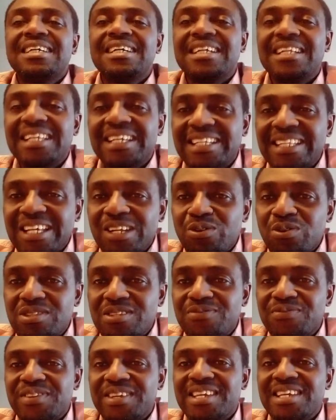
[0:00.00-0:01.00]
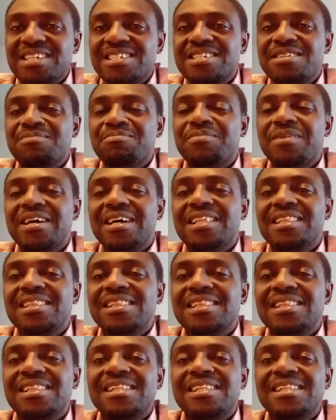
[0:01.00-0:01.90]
click the notification bell,